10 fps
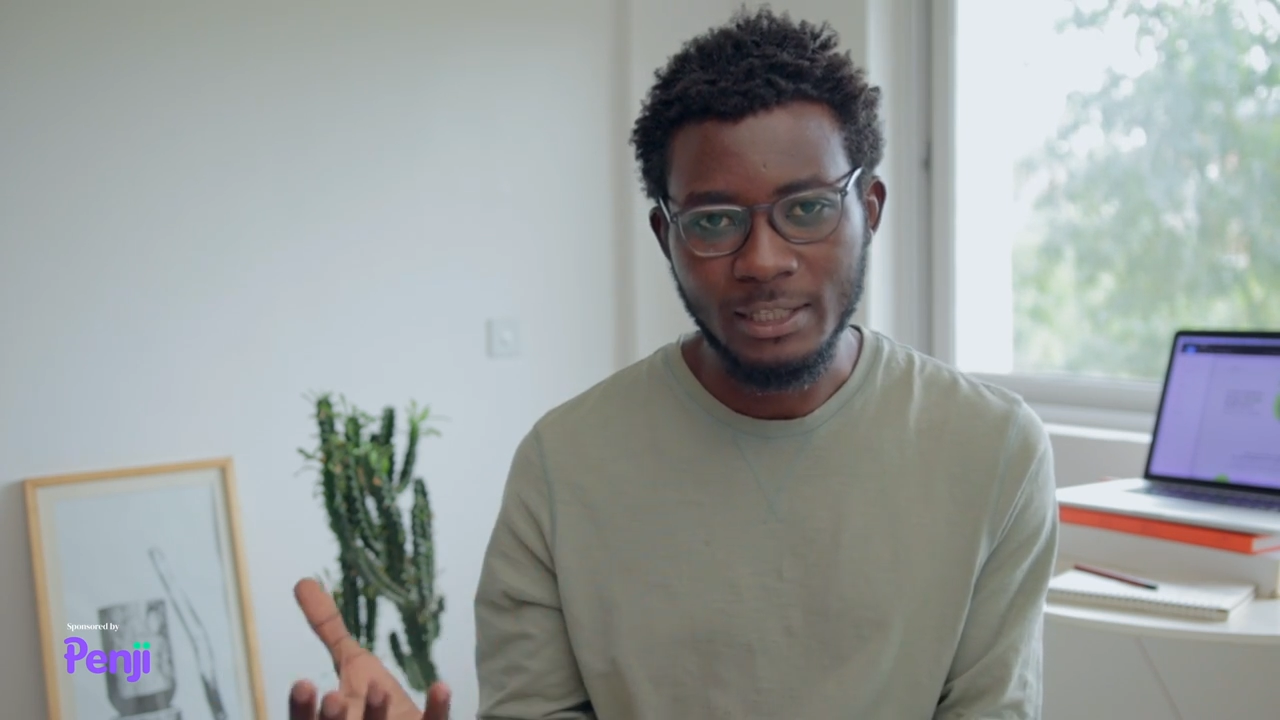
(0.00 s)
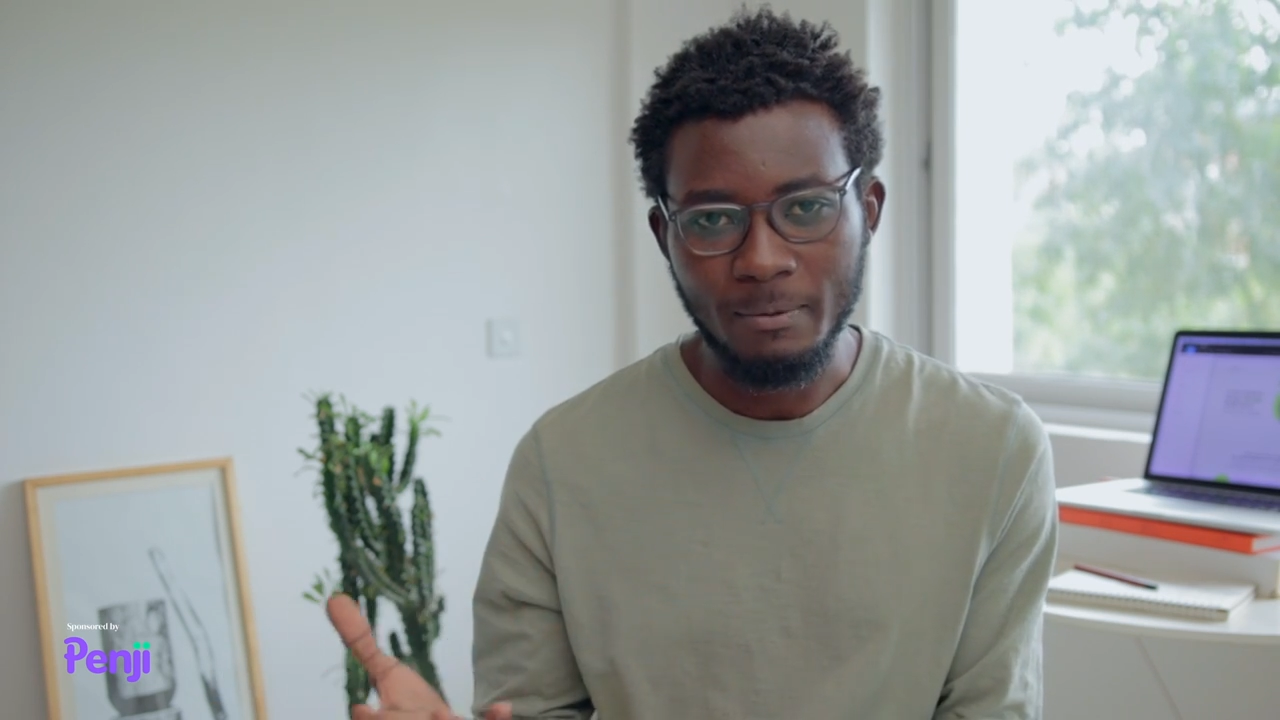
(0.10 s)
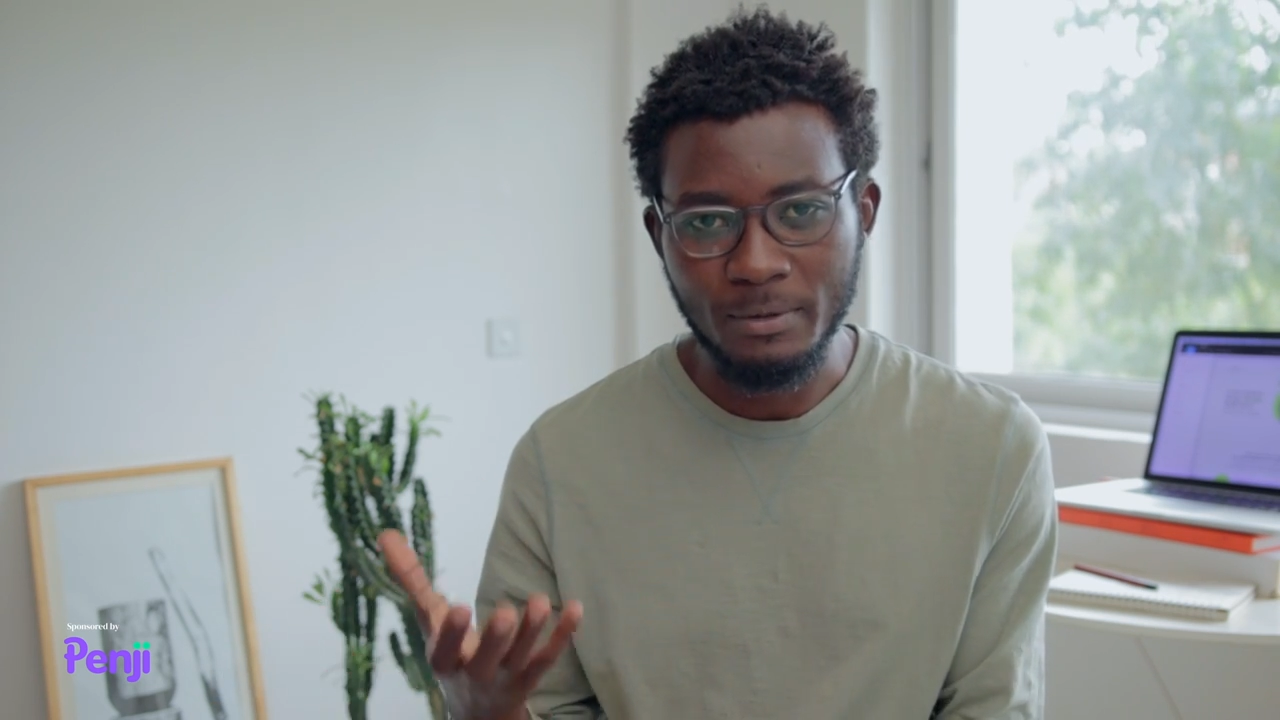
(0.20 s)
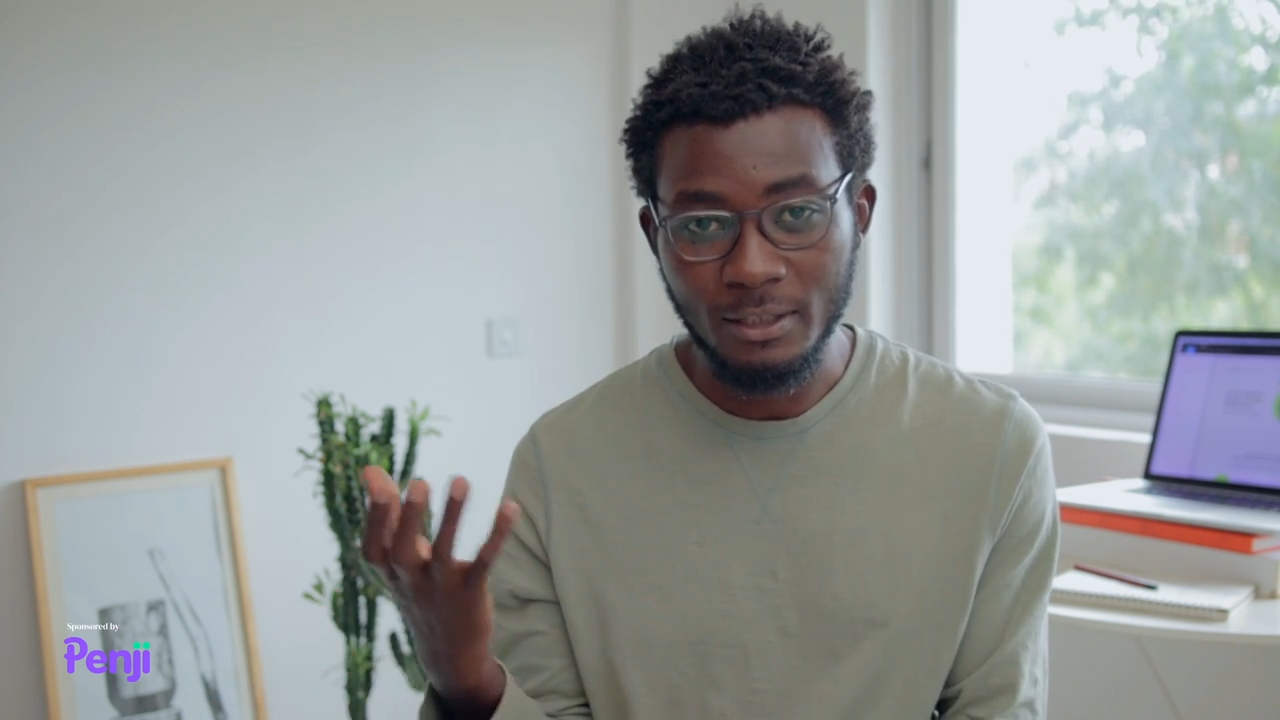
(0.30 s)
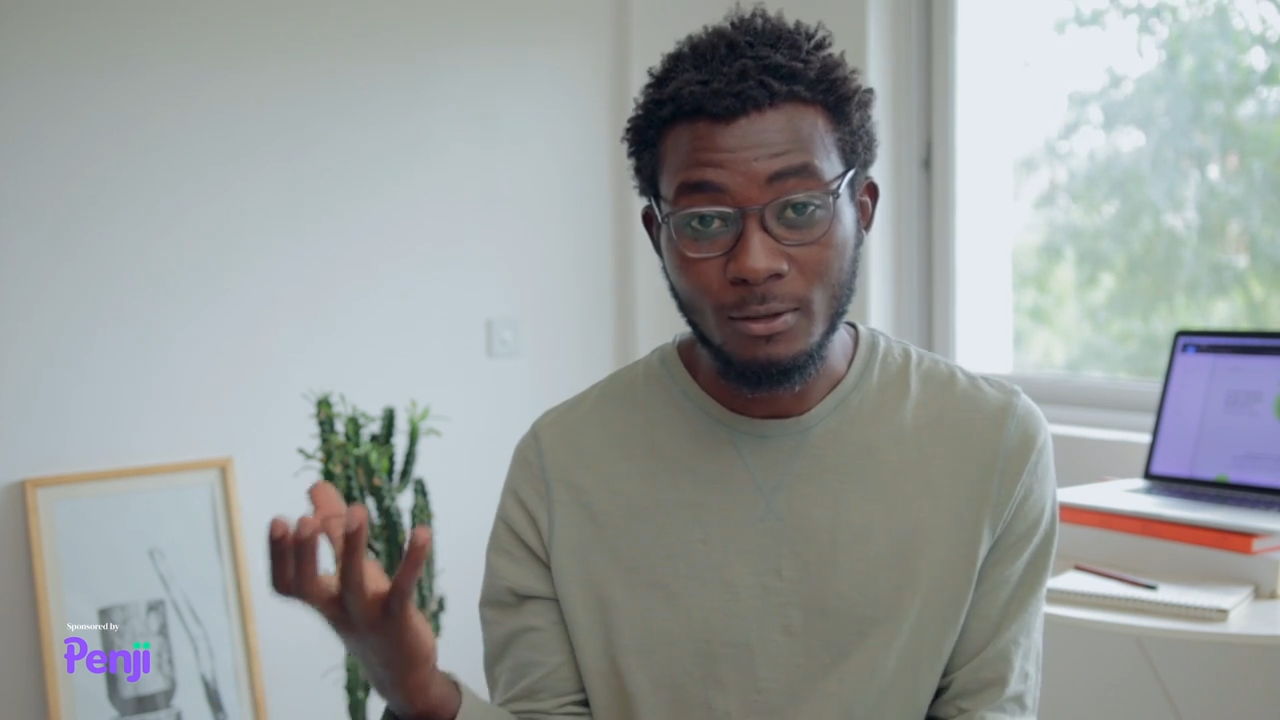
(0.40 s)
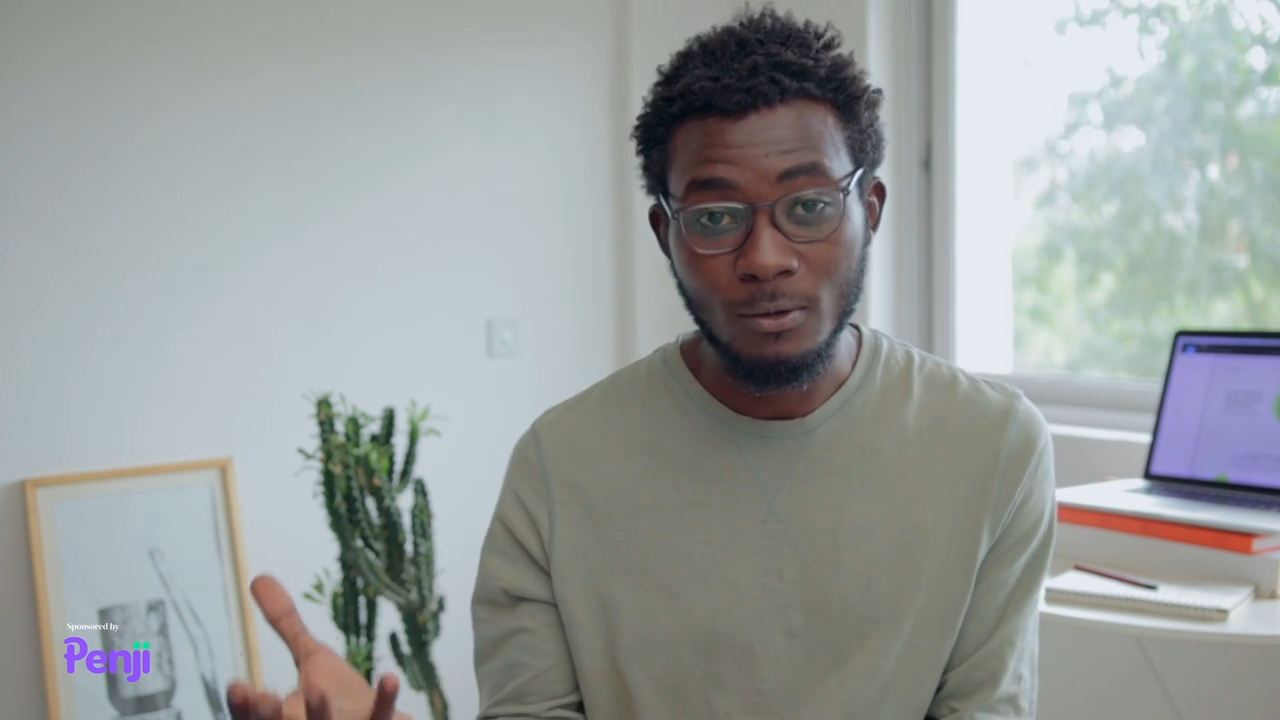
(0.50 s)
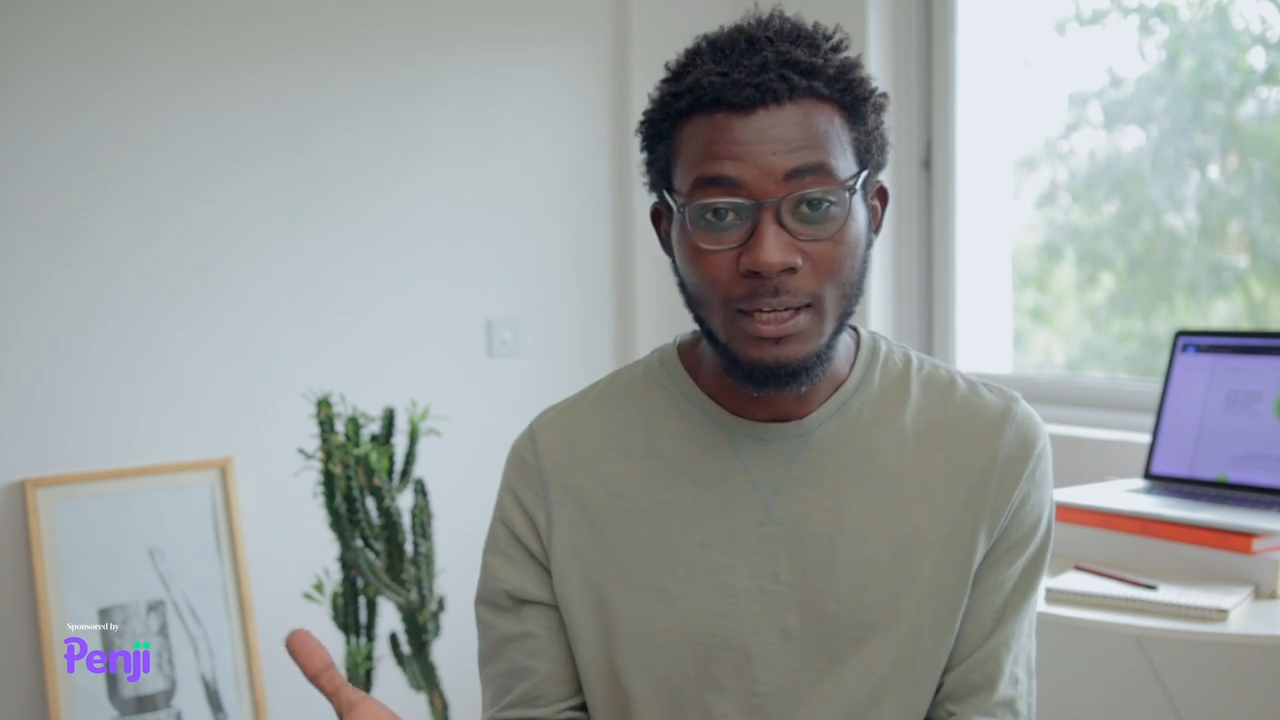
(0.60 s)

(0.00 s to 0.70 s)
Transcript: taps into